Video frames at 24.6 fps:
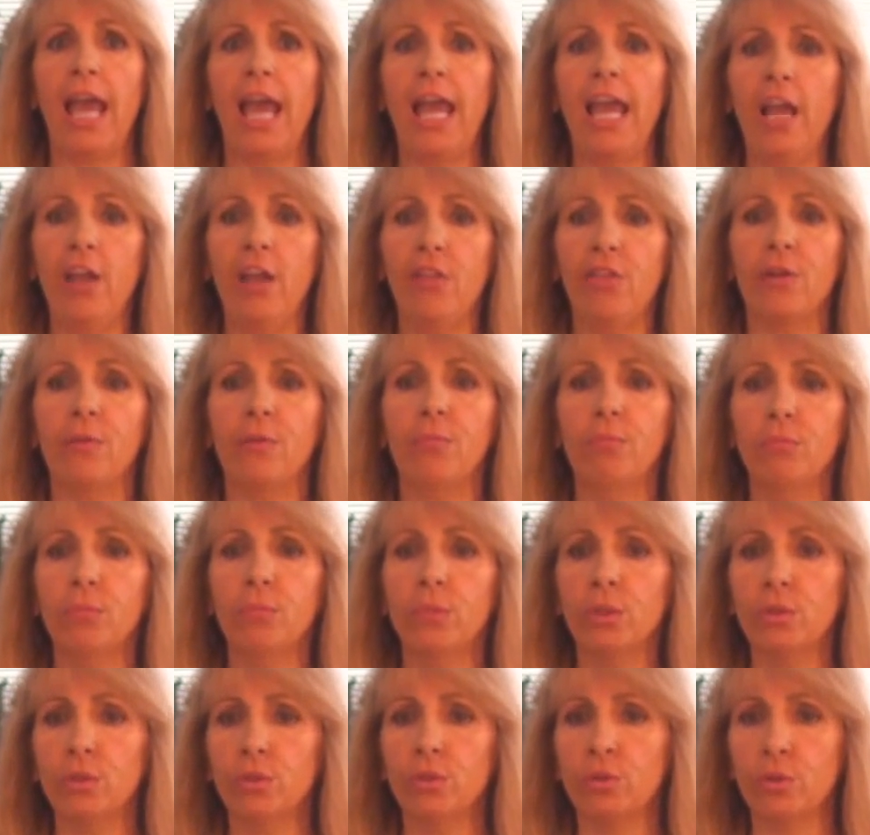and the
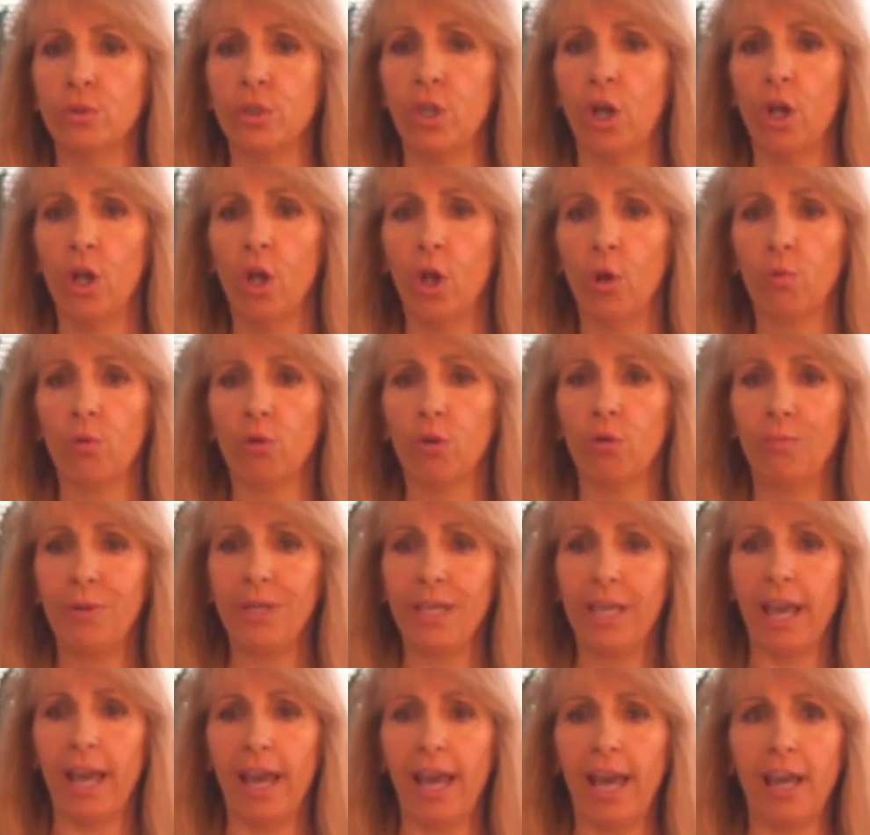moon will
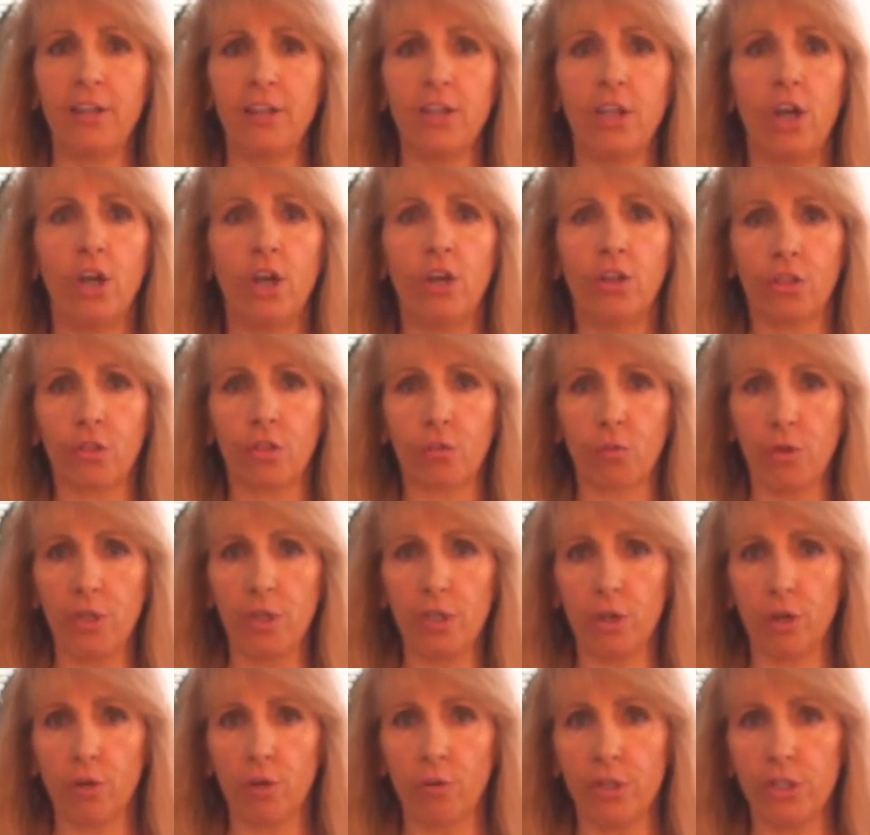be at
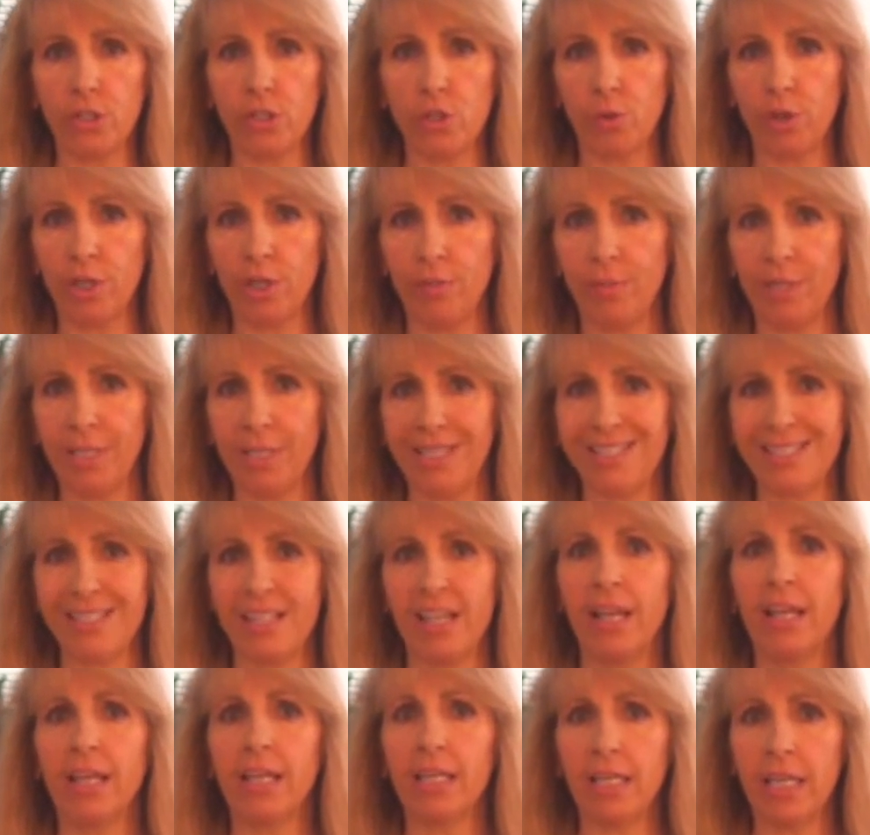3 degrees 20
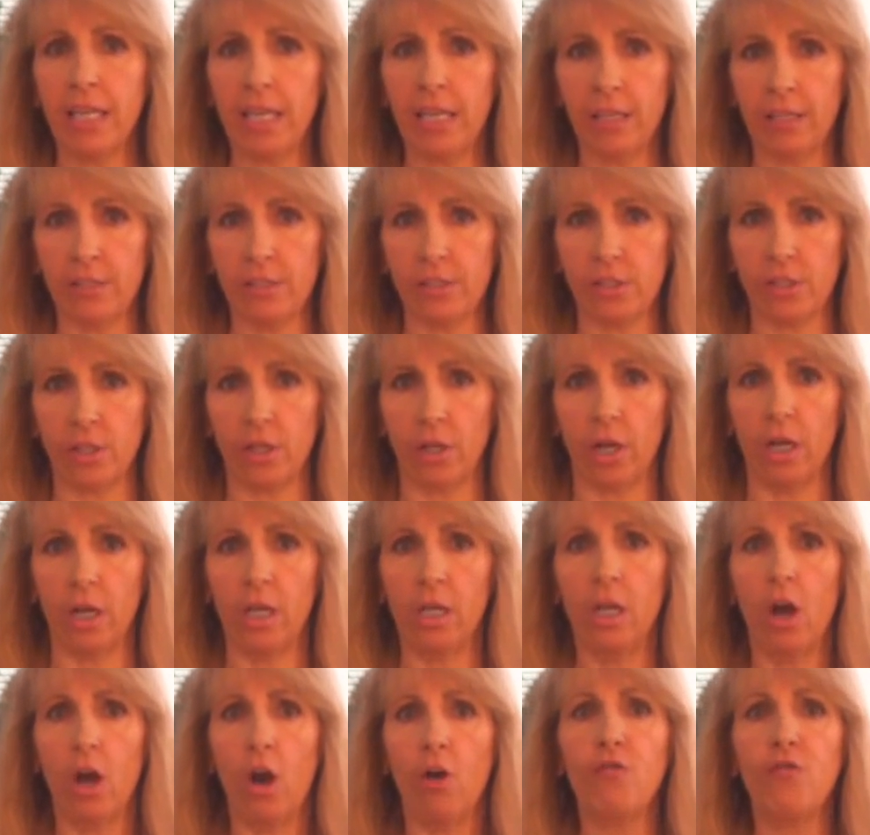minutes Cancer.
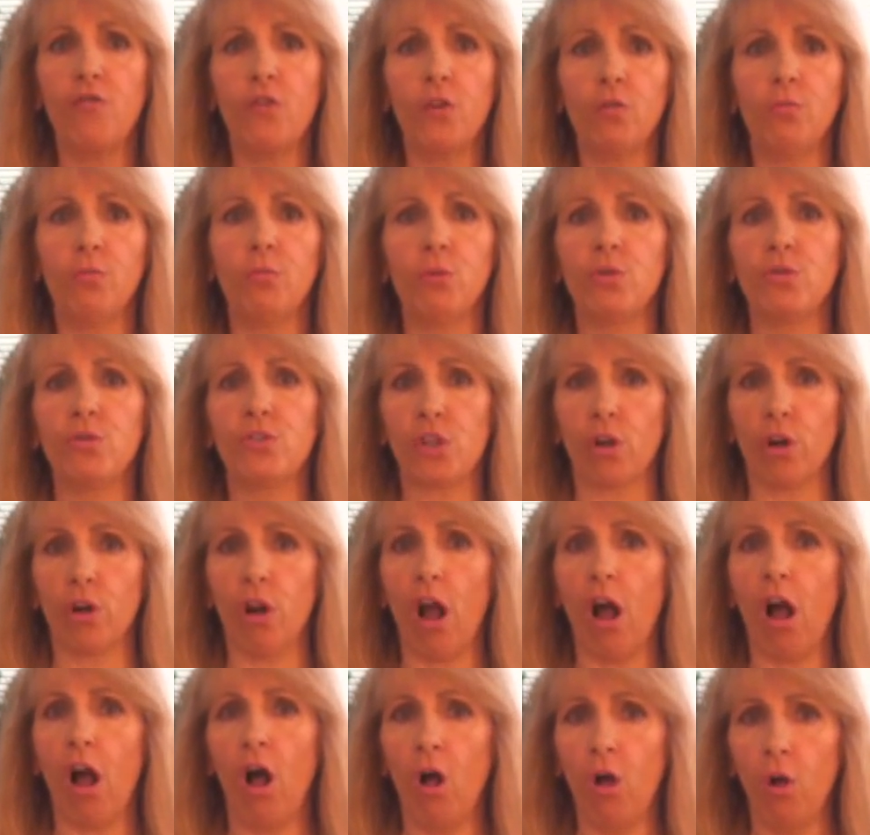Full moons
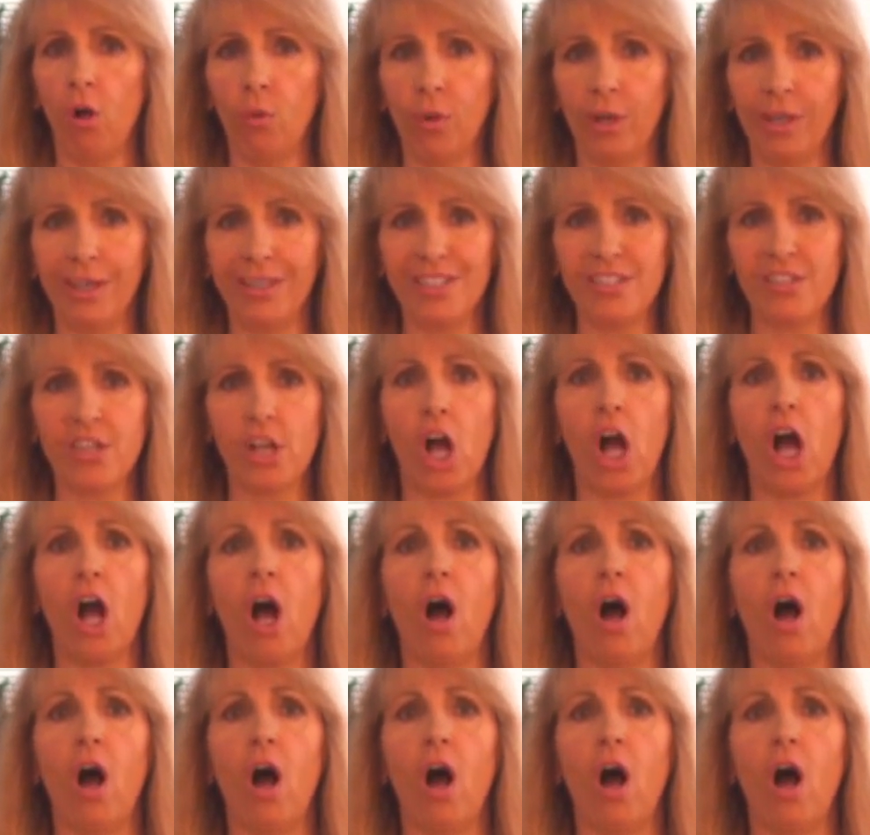are always